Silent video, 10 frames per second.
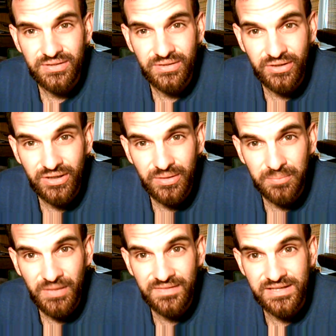
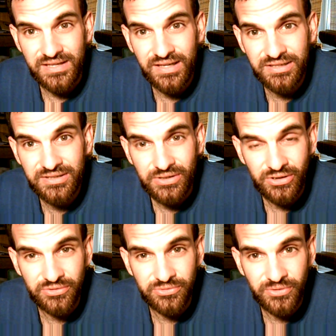And at
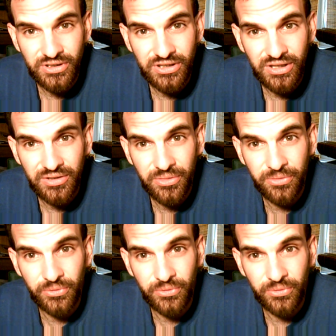the end of